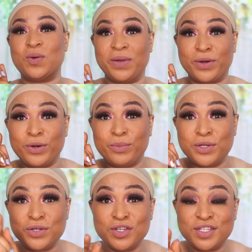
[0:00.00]
what we're going to
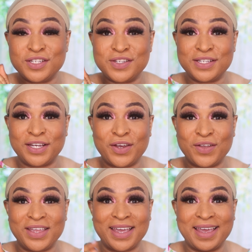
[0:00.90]
be using to
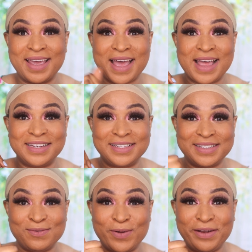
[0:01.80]
secure the hair and
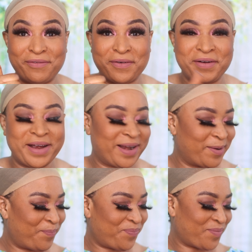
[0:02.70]
wait for it
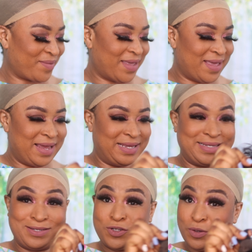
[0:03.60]

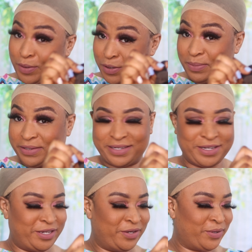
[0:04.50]
super duper
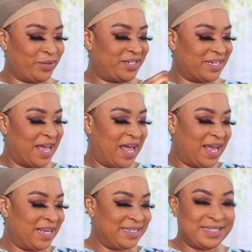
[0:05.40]
secured
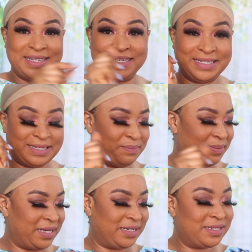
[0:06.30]
and it's in
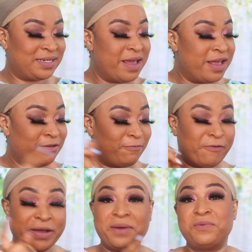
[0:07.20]
place don't
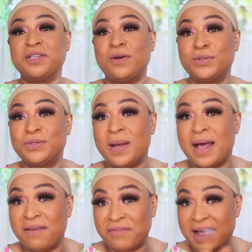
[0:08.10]
forget we also
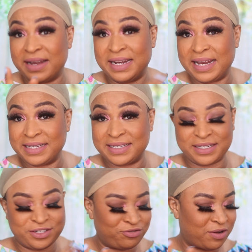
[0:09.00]
have an
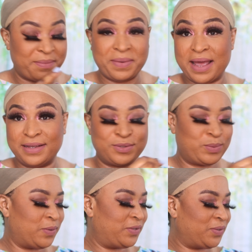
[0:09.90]
elastic strap as
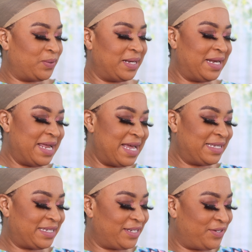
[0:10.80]
well so
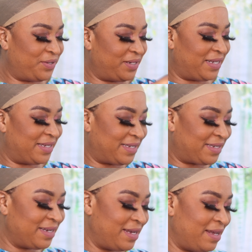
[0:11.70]
let's do this